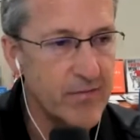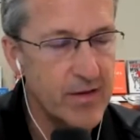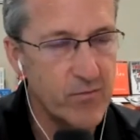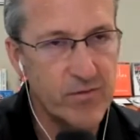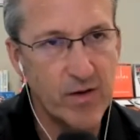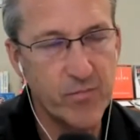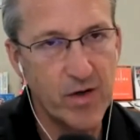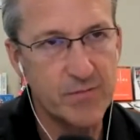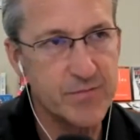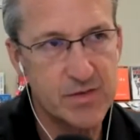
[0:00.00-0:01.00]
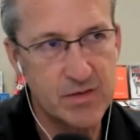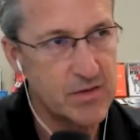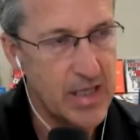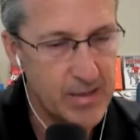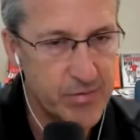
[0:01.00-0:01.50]
and then we've got problems
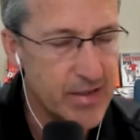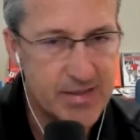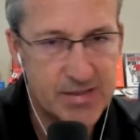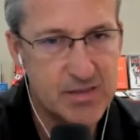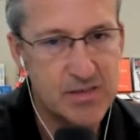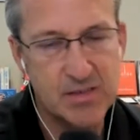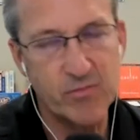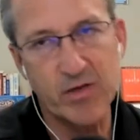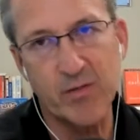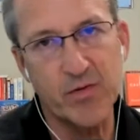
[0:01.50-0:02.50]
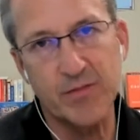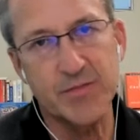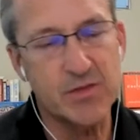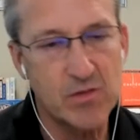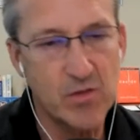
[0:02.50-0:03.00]
in high places, and we have got
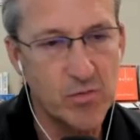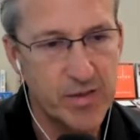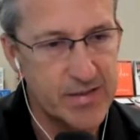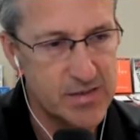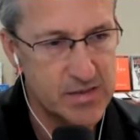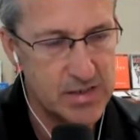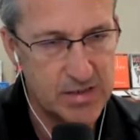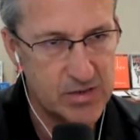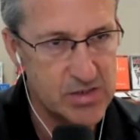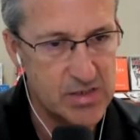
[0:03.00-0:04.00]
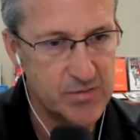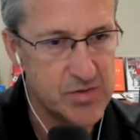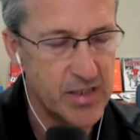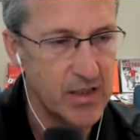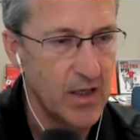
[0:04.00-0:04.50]
problems in low places, and it just
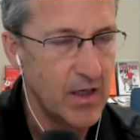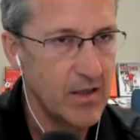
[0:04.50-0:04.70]
seems like,